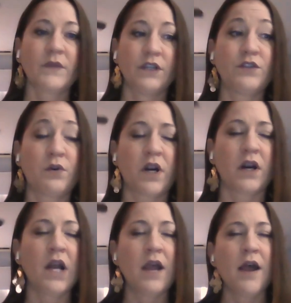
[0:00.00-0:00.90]

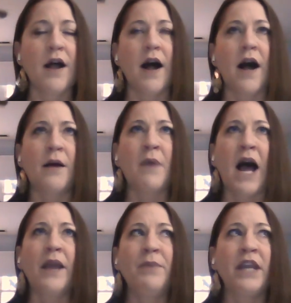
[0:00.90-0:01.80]
Sure.
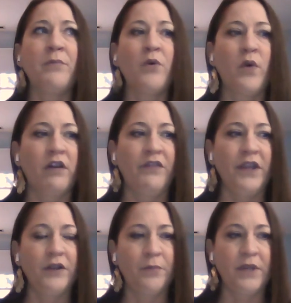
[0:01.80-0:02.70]
I became aware of
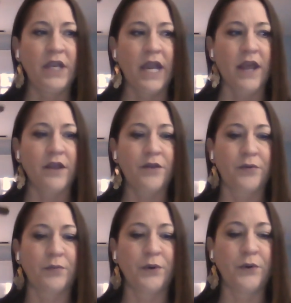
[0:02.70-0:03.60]
Heal PA
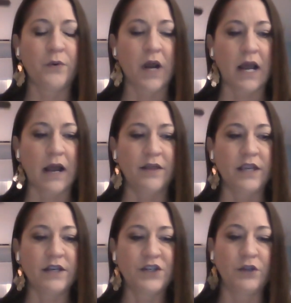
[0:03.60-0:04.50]
through
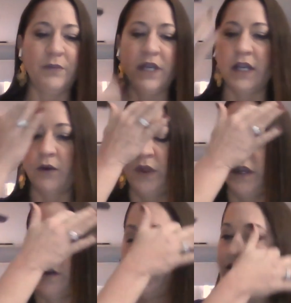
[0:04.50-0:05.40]
the initial meeting with
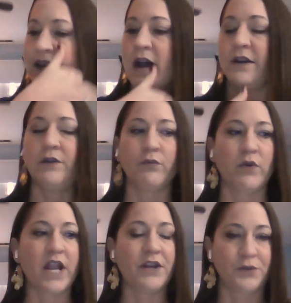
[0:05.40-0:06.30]
the Bucks County
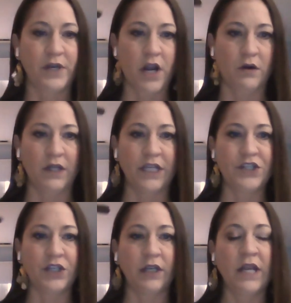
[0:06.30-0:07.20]
Reentry
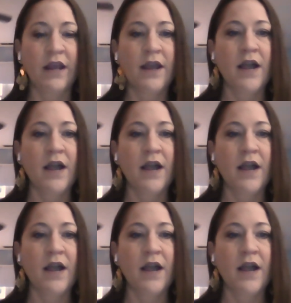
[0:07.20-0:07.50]
Coalition.